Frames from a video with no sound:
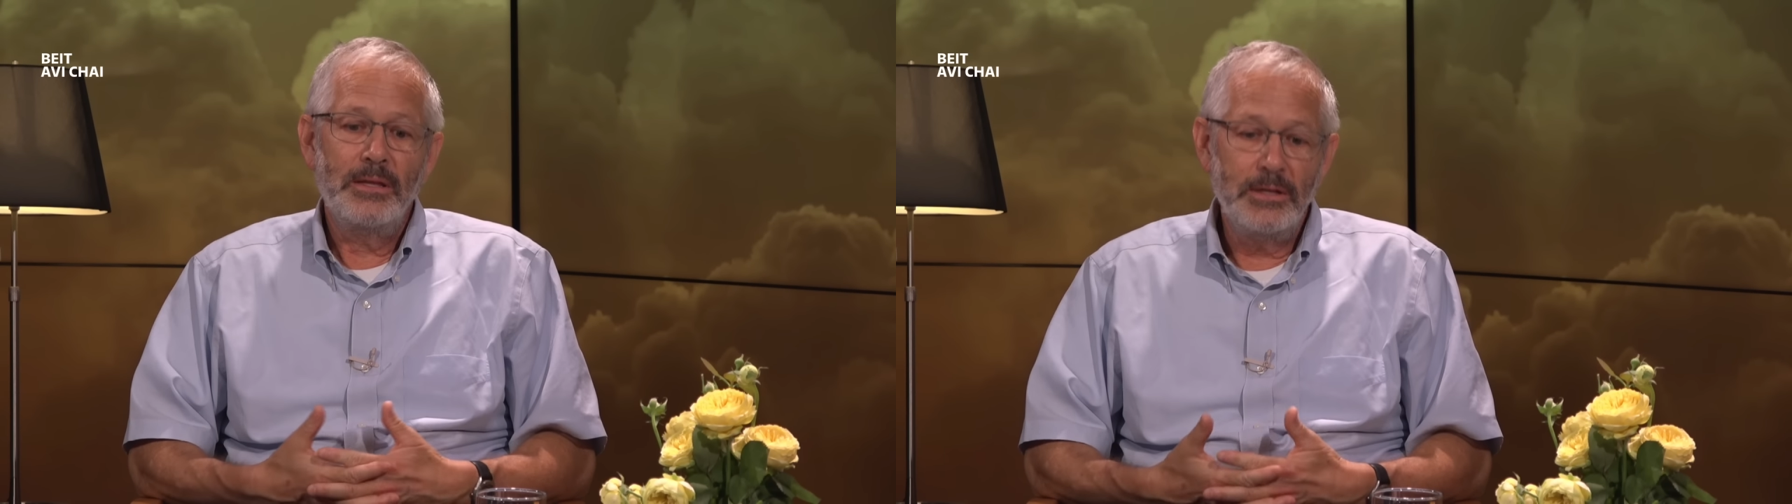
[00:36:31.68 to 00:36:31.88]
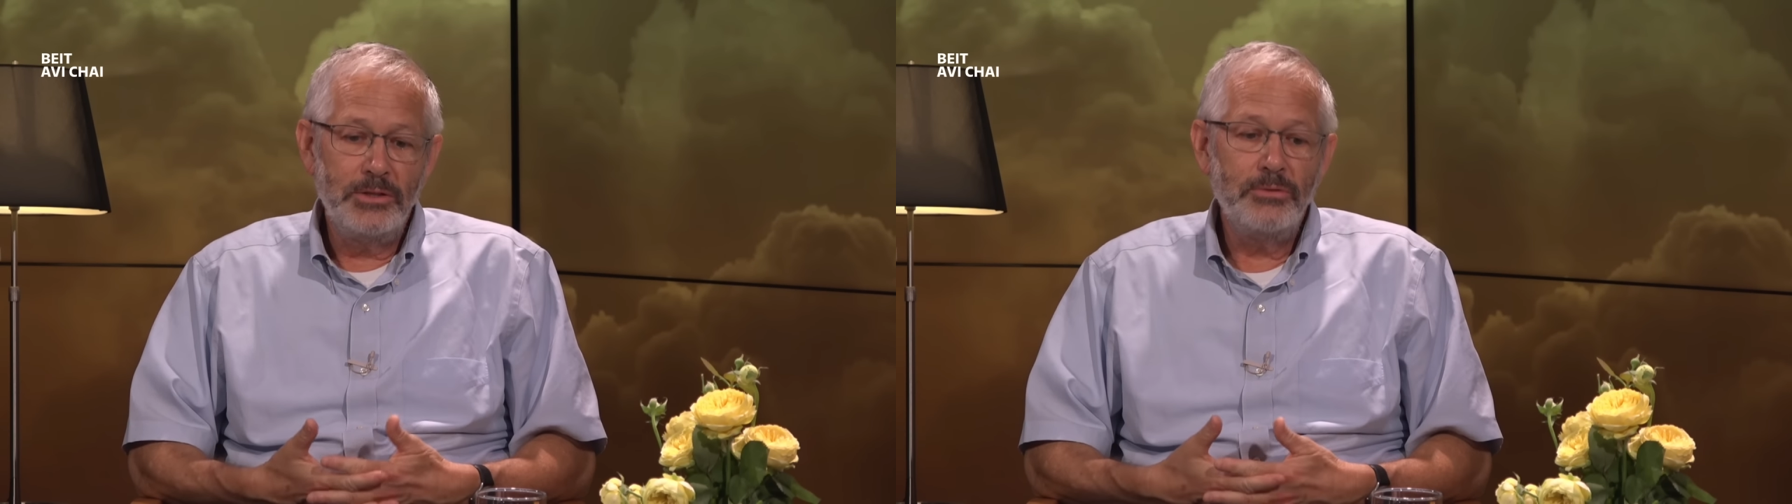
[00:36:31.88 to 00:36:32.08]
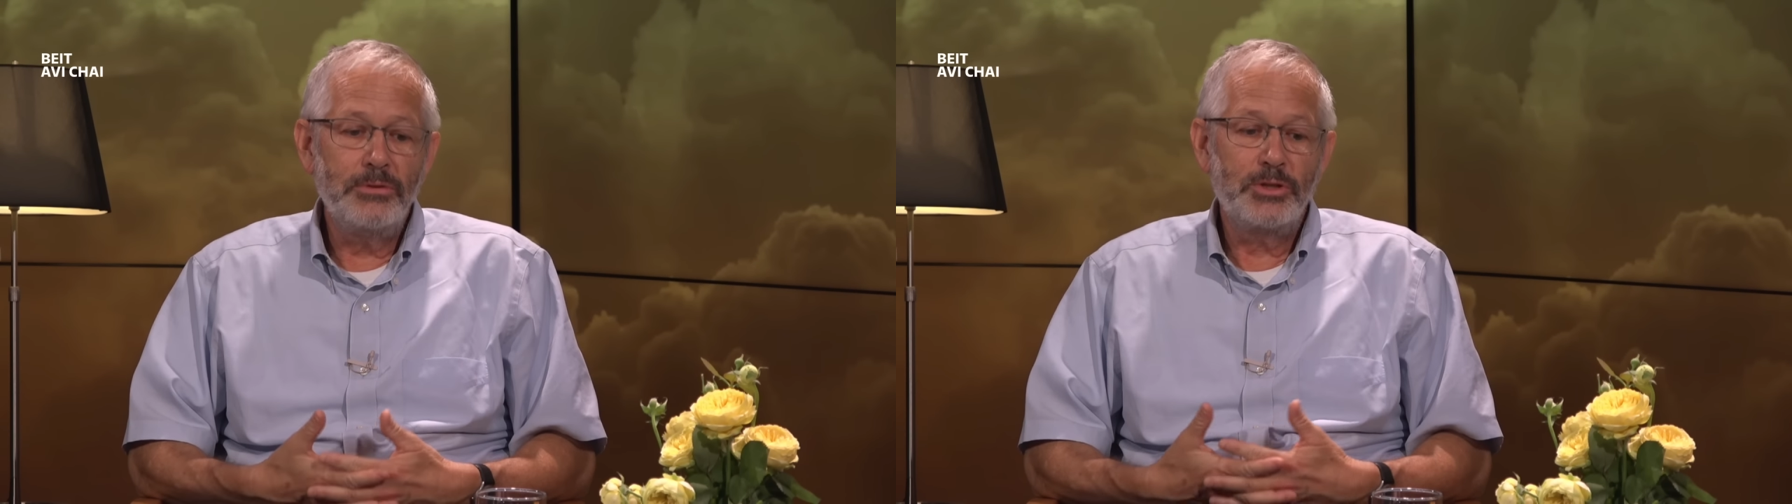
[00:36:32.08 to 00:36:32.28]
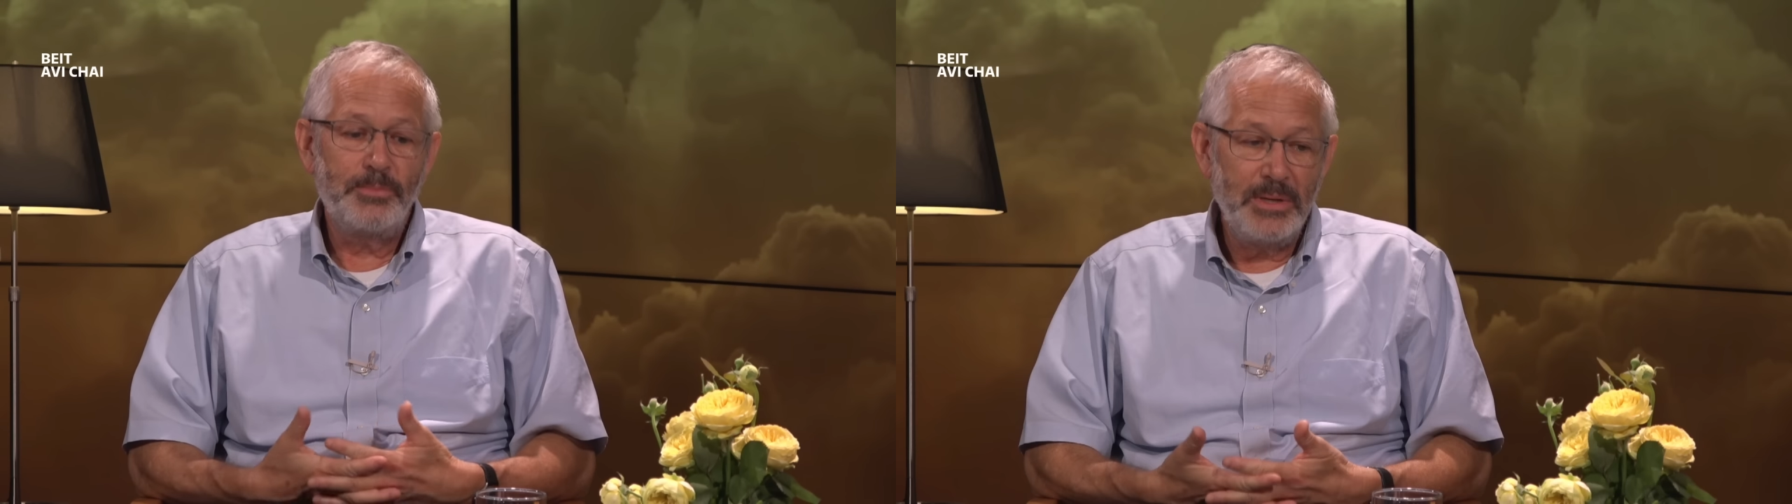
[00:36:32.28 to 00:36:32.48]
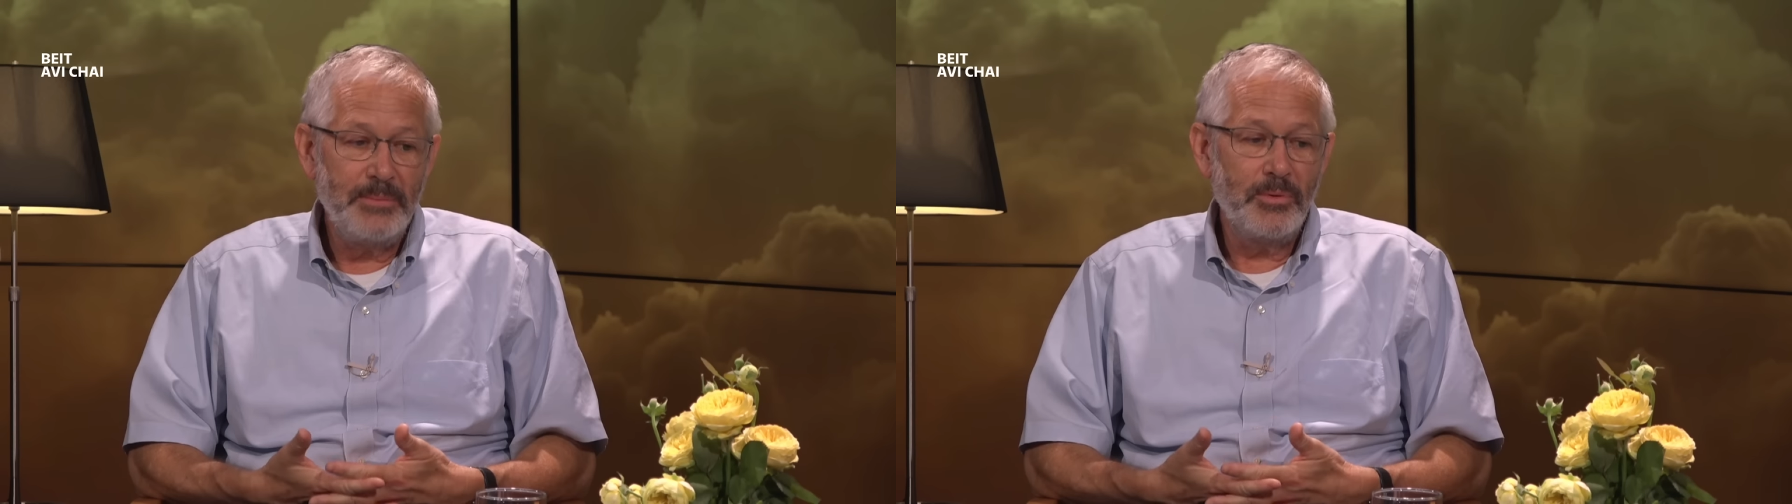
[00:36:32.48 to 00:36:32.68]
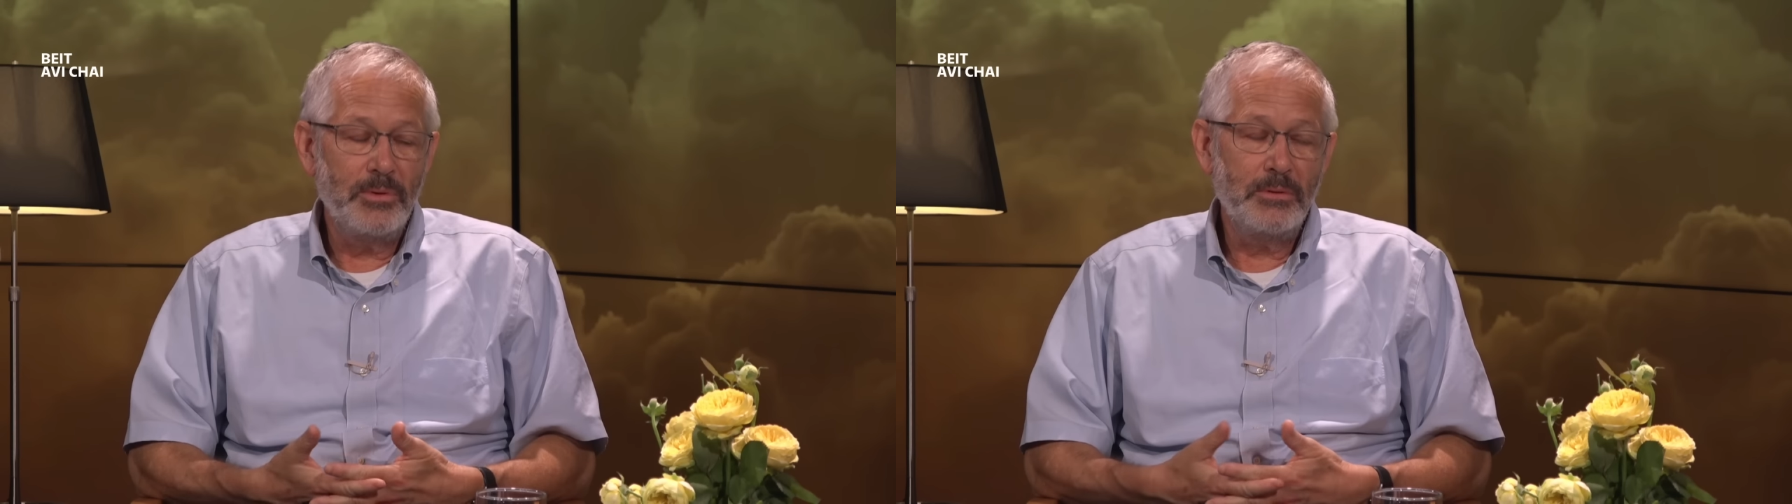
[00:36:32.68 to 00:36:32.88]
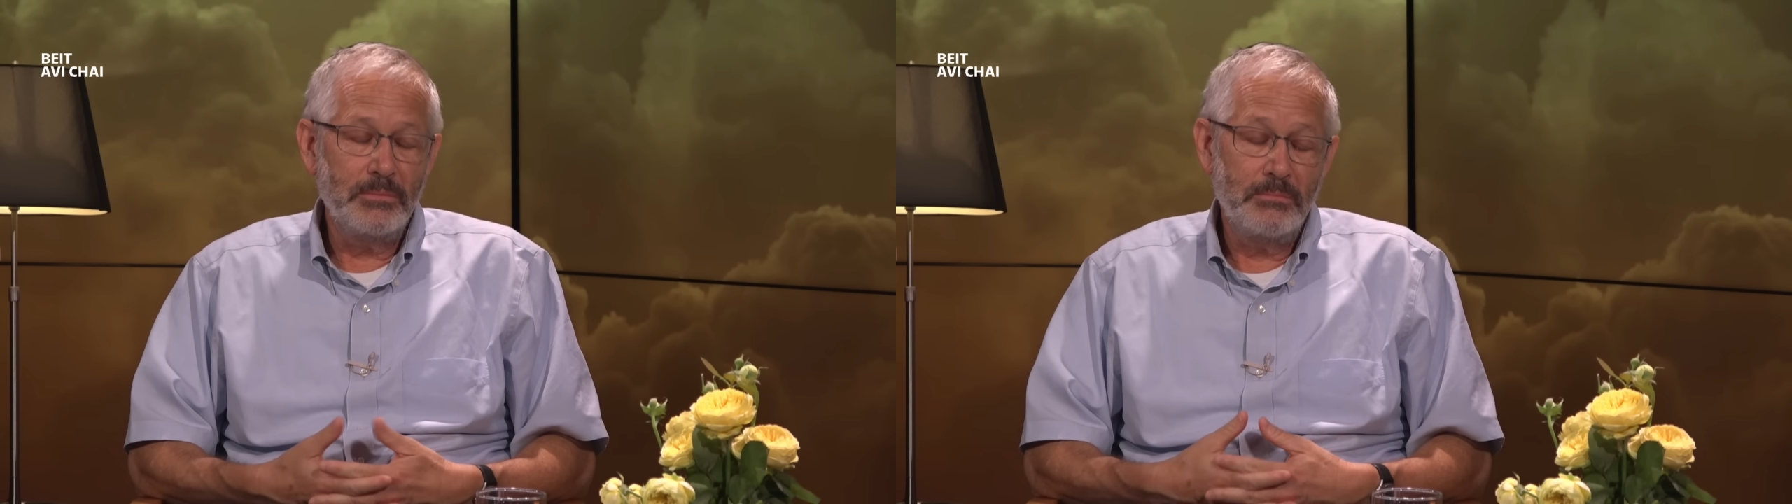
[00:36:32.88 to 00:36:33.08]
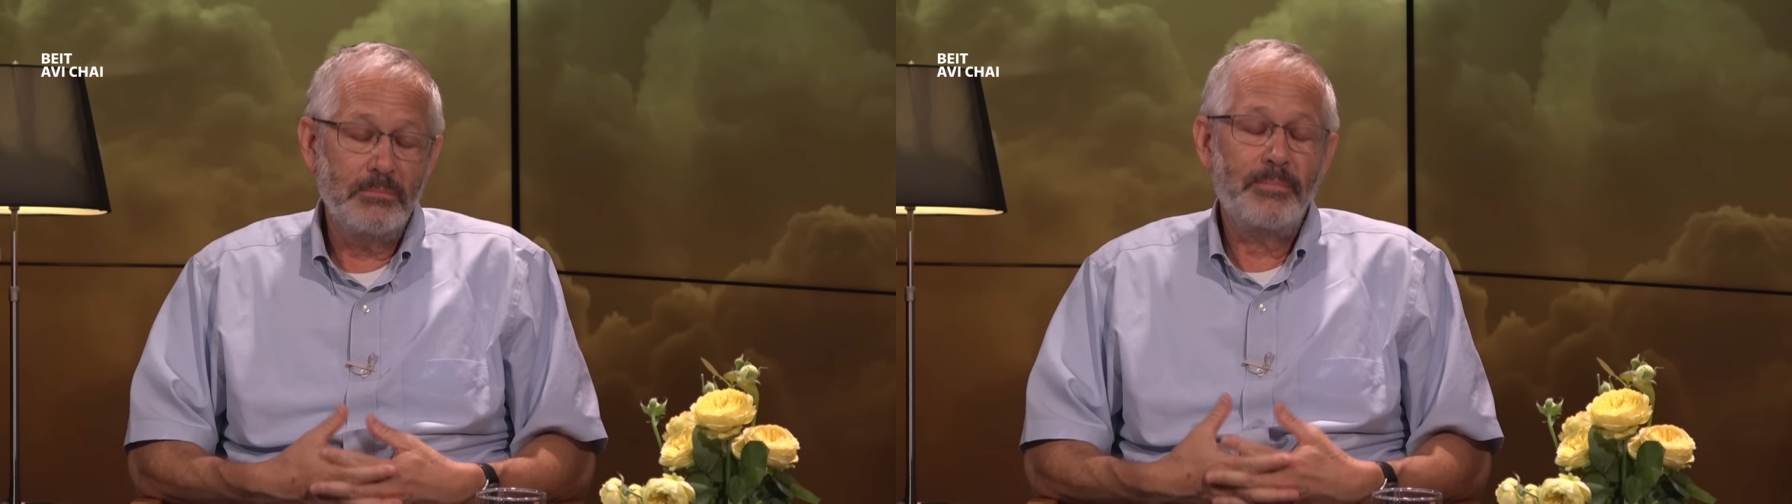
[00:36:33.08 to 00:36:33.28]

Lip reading: the Jewish people